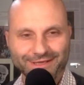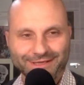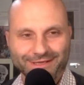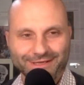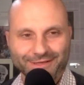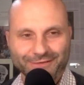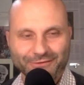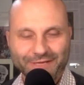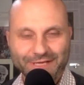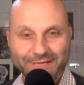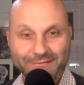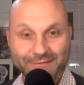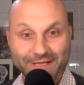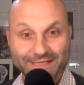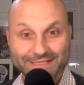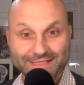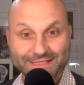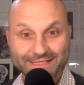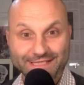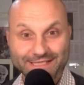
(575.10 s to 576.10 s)
reading about
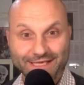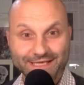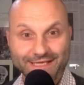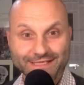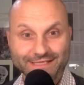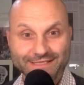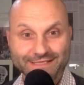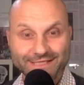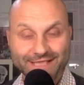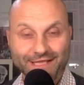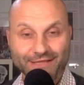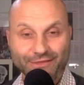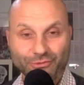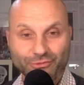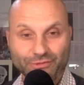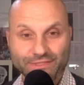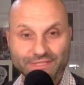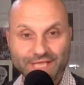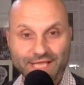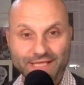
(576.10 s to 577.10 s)
studies that
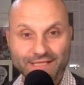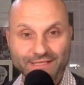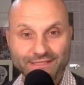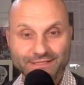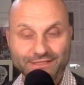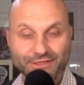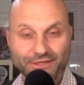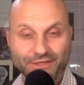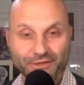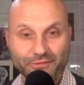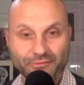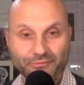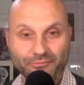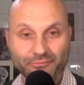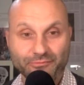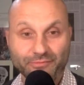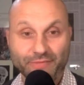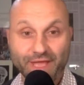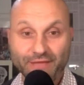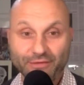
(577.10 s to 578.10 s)
looked at you know
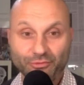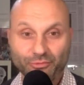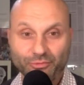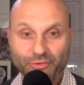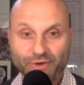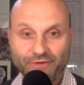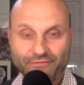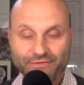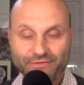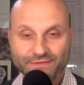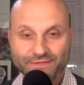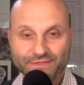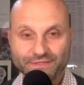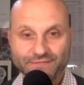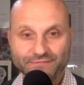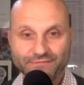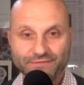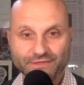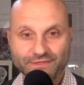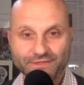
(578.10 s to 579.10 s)
male preferences
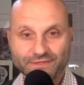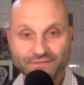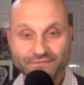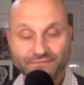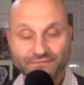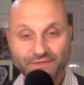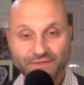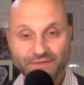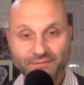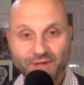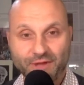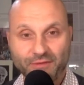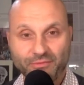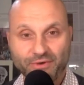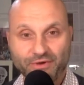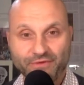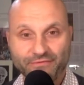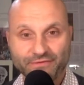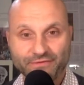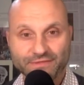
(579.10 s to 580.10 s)
versus female
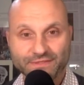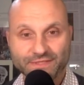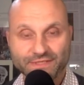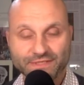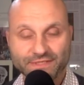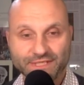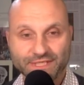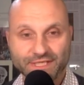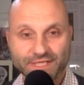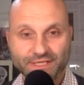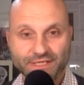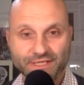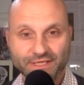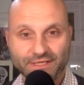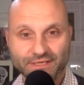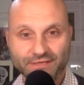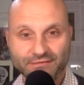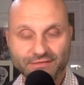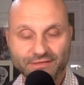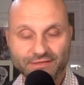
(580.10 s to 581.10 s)
preferences in
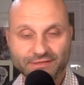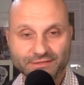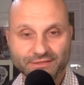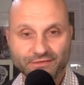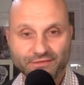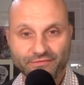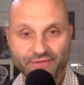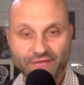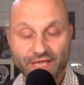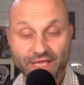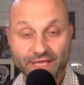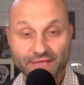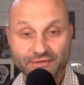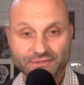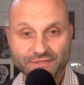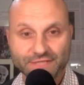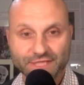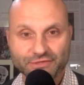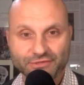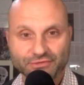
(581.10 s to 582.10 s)
in sort of uh,
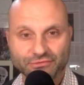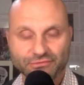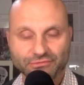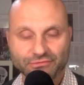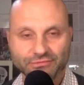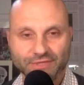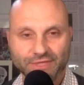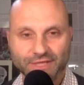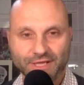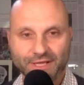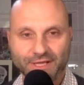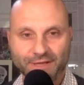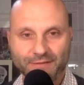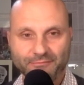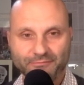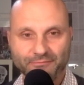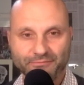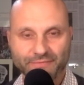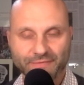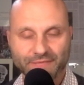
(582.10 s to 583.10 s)
heterosexual
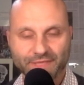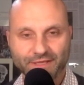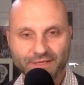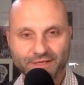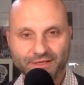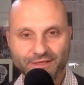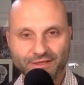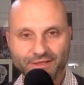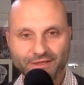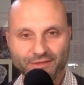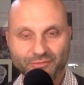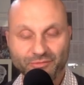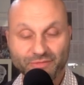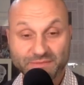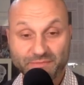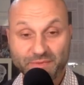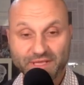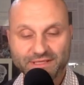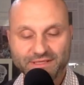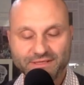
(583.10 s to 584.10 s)
um, uh, uh,
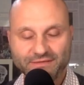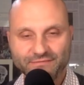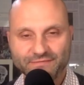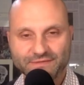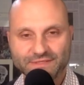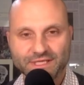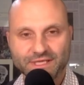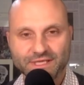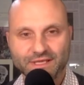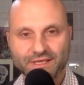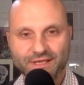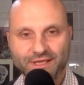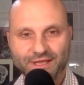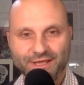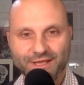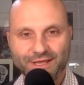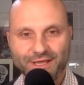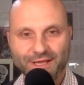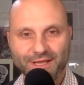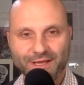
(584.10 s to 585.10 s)
perspectives.
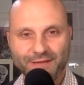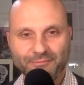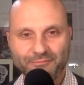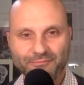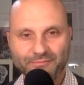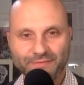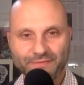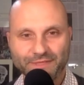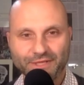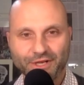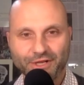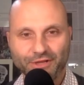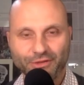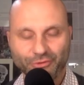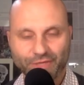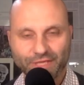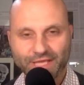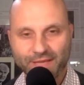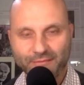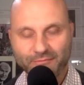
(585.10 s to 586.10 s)
Um, yes. You know,
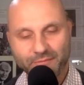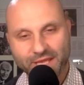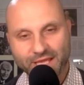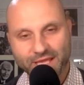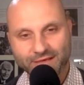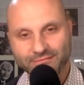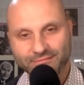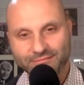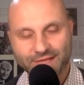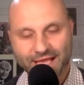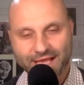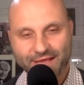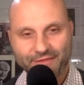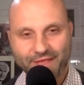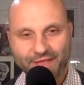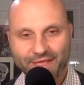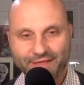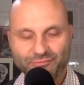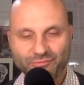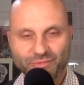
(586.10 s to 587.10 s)
looking at men how
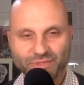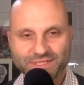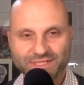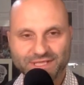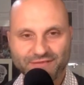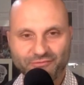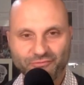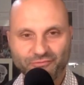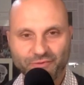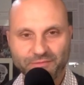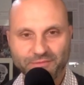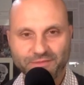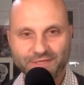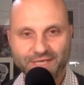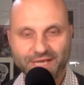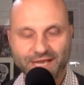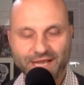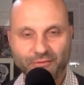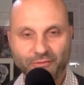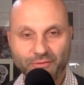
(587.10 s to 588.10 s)
they perceive women
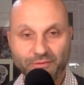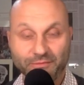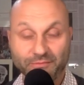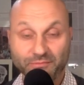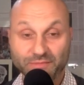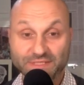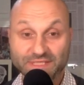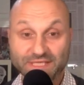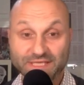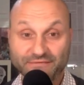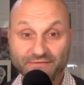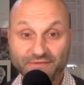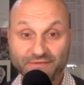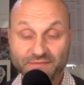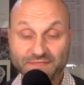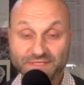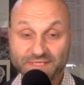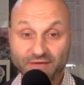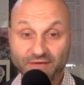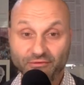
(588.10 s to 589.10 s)
and how women perceive
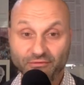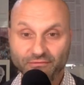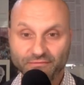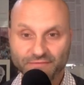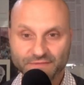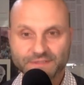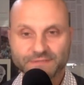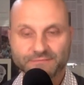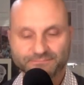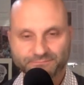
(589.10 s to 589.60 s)
themselves.